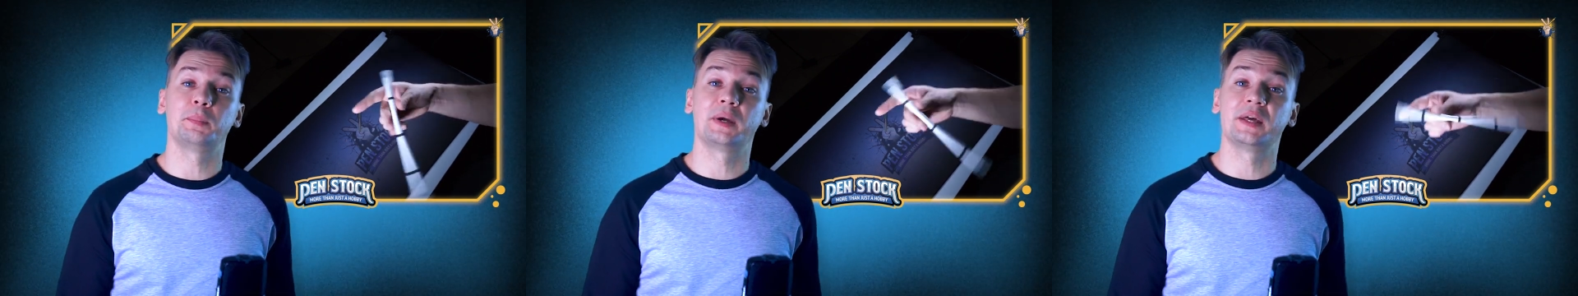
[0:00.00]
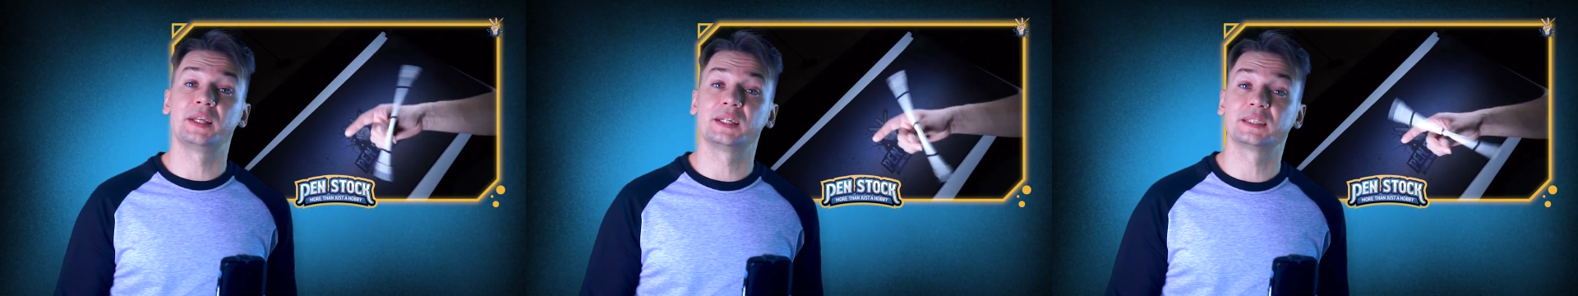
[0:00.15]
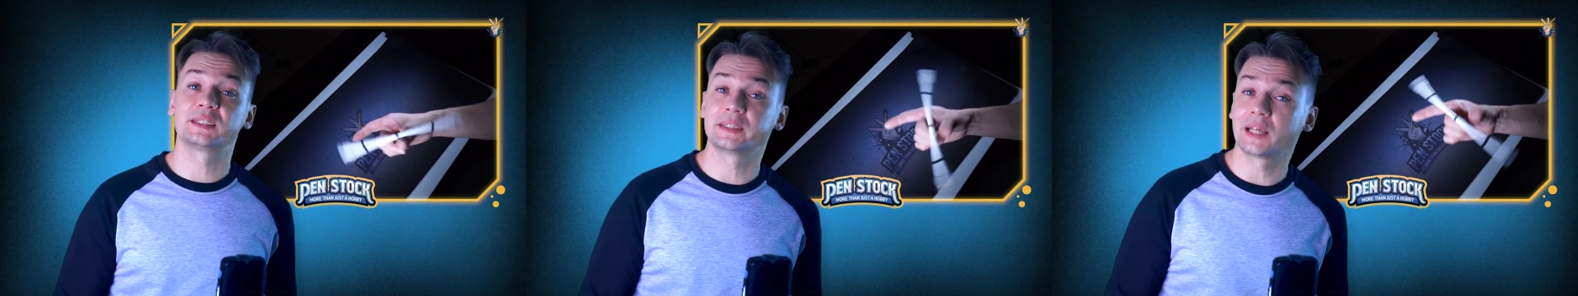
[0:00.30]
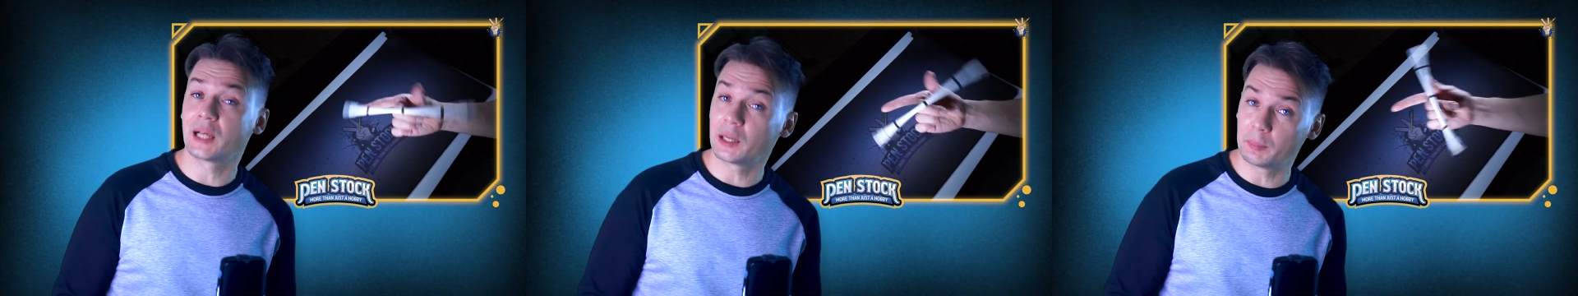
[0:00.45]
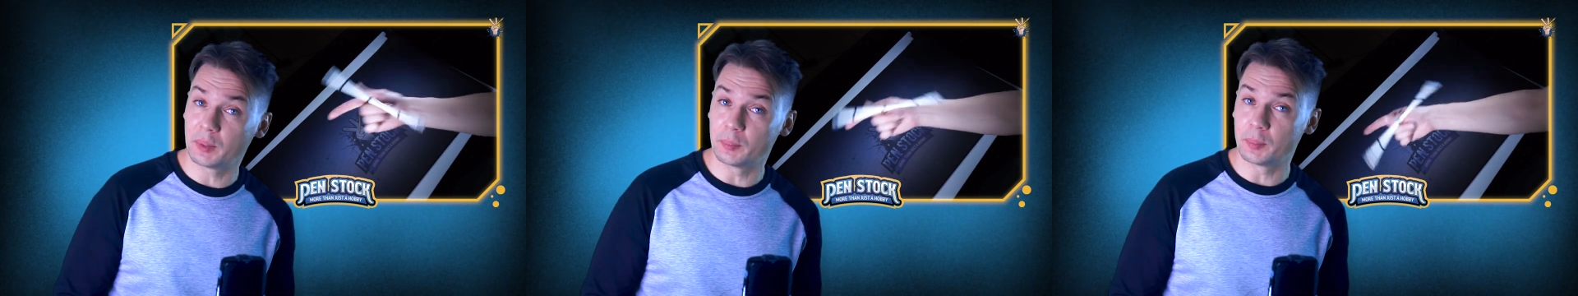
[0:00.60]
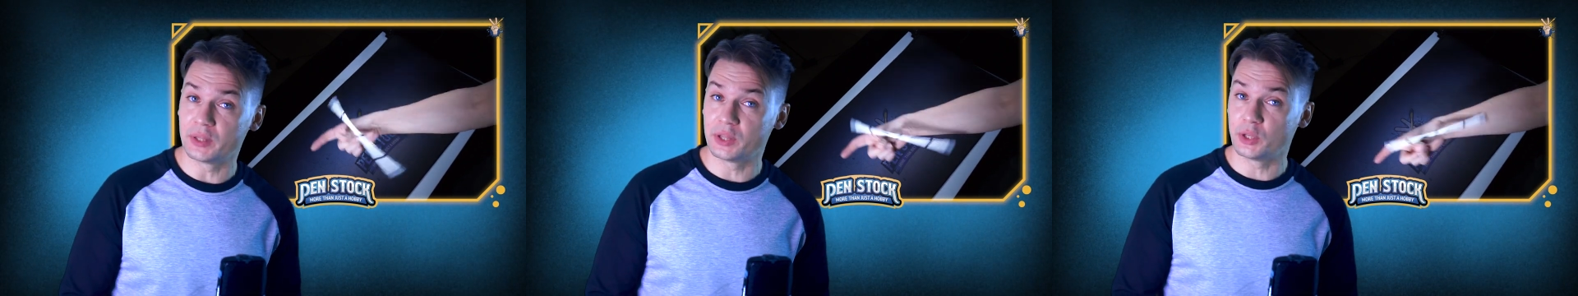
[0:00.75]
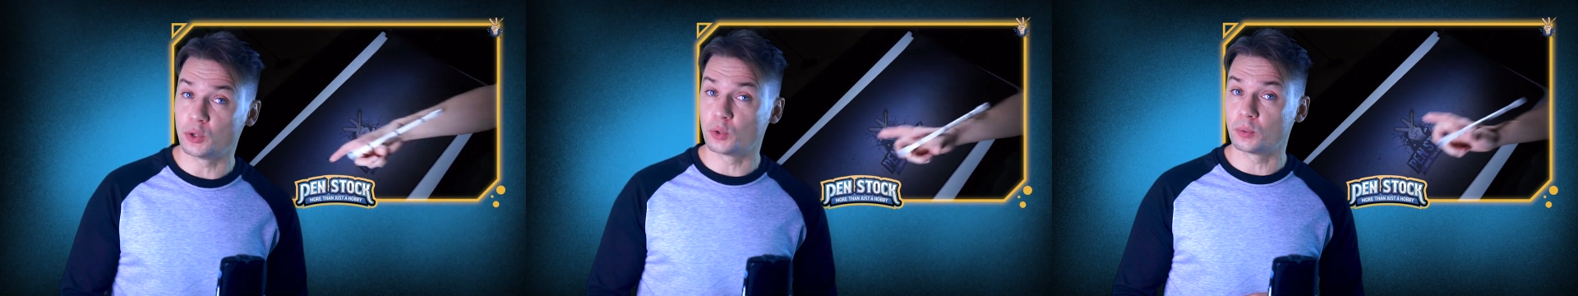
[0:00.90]
may the style be
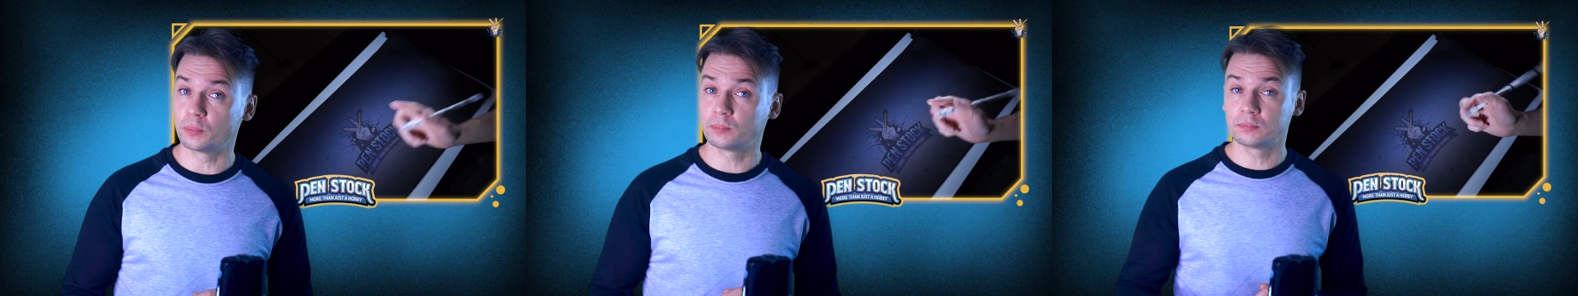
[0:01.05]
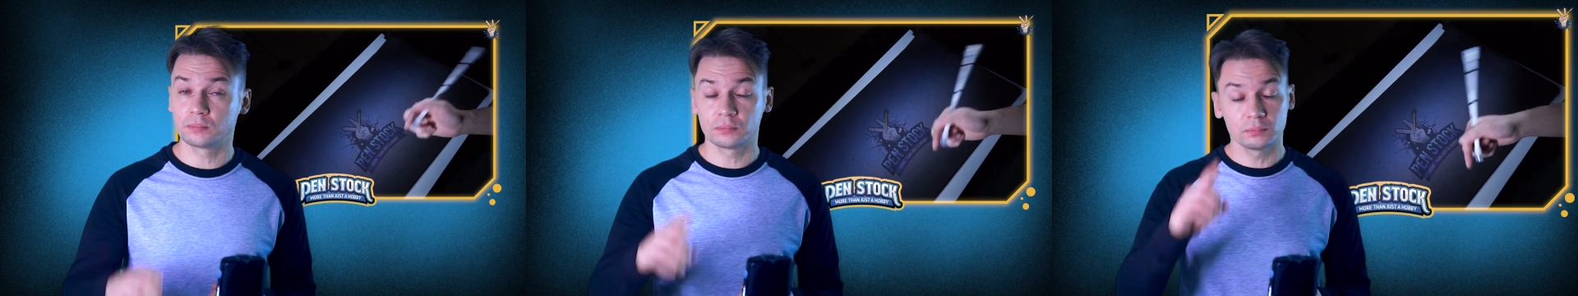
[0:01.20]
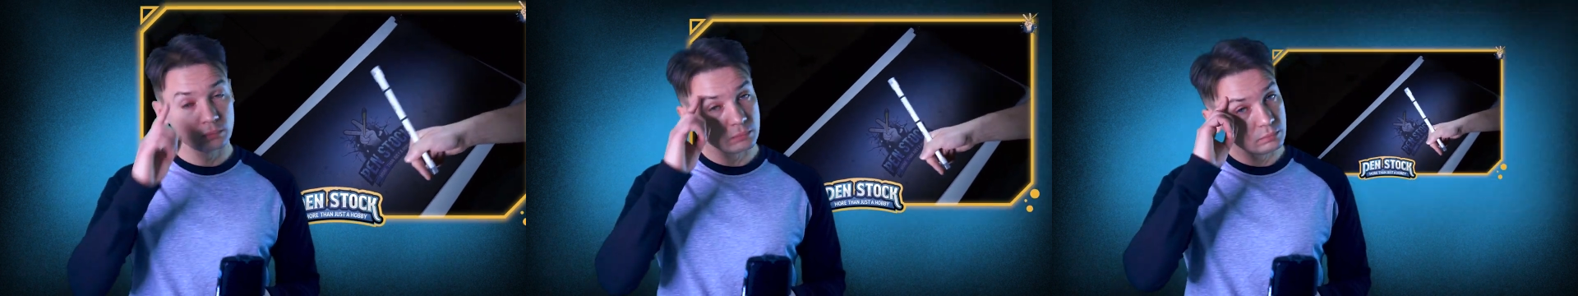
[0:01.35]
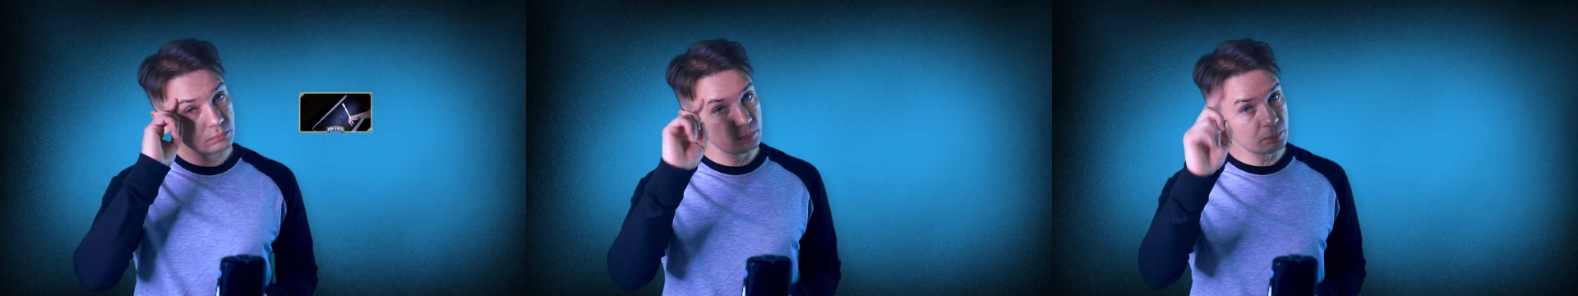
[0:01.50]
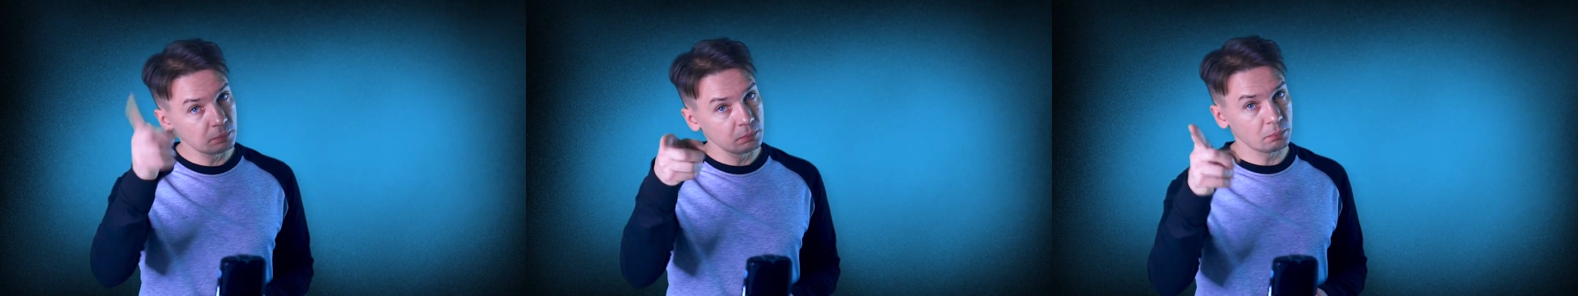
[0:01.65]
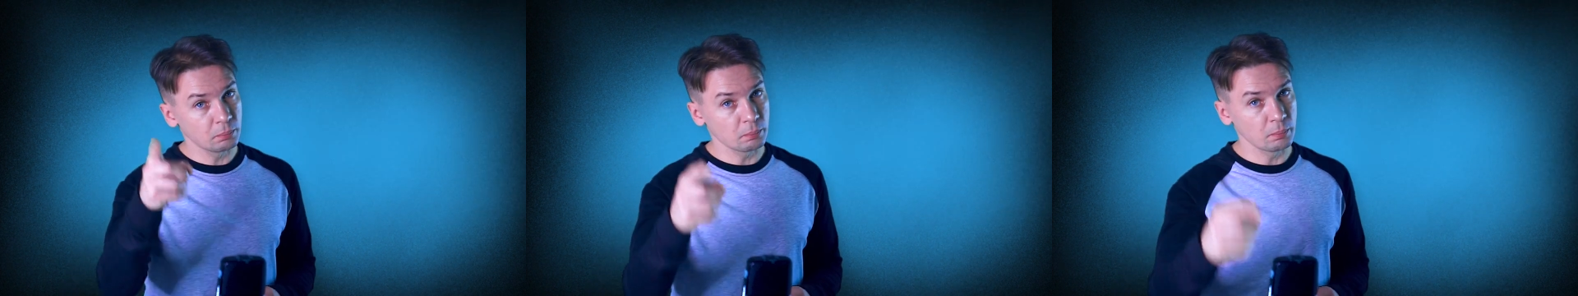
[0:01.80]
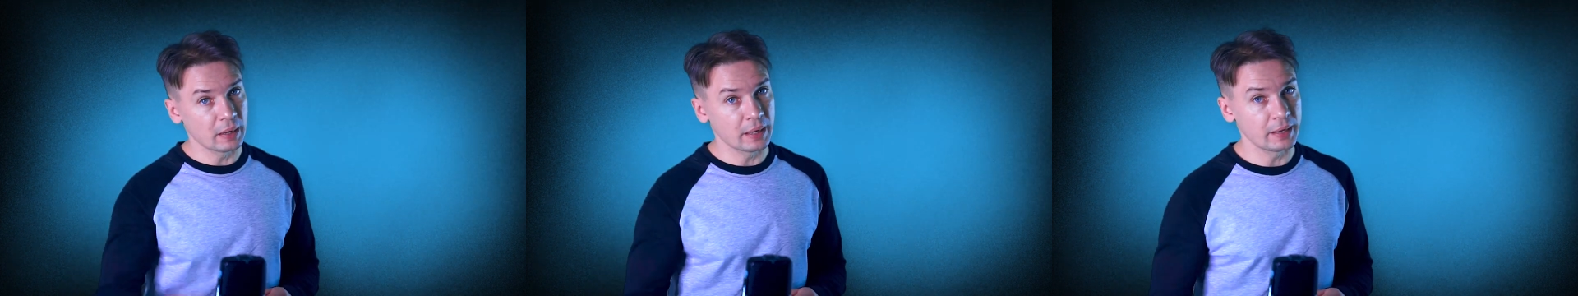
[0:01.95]
with you.
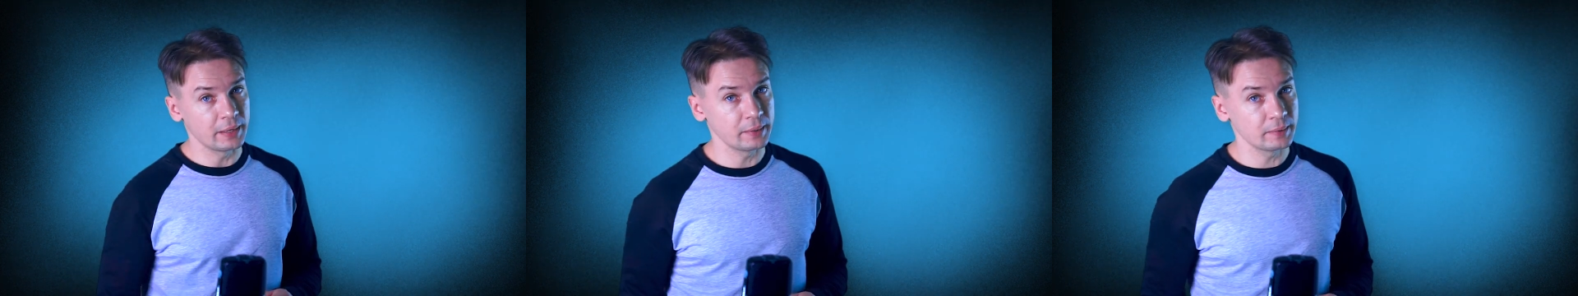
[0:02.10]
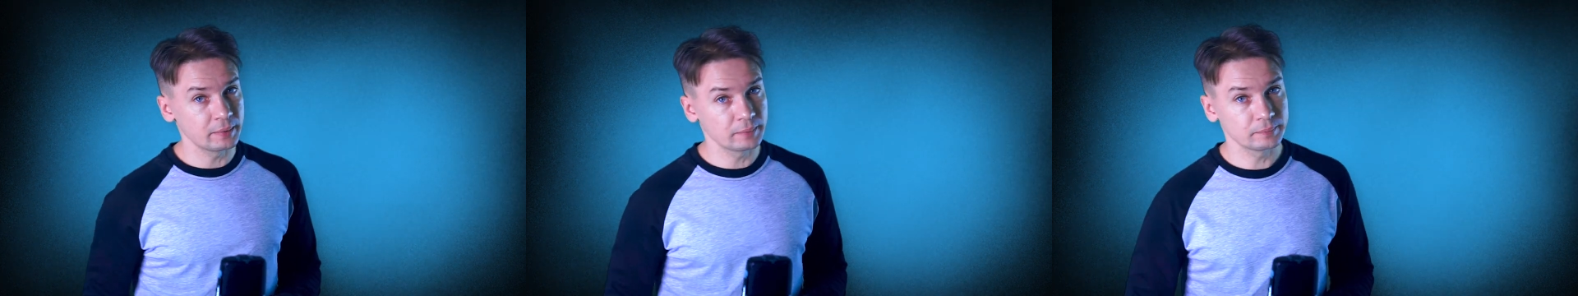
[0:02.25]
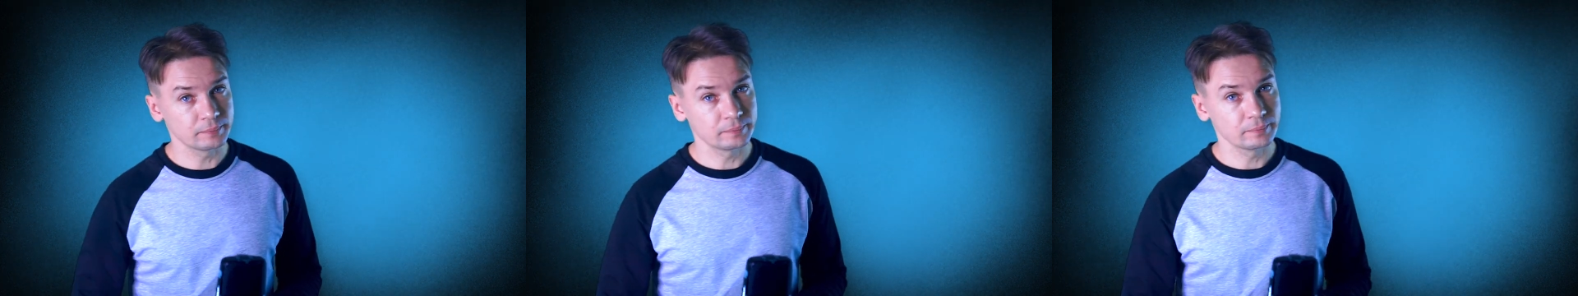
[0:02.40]
Bye.